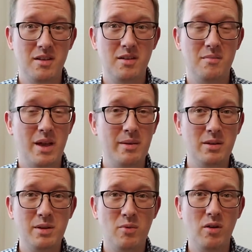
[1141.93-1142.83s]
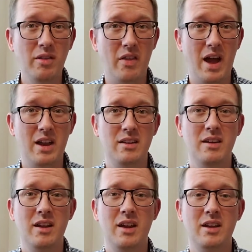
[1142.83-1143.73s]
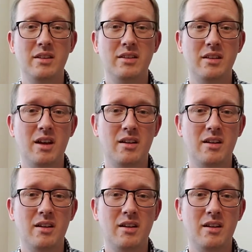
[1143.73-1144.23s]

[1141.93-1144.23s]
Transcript: maybe it'll be more than that. And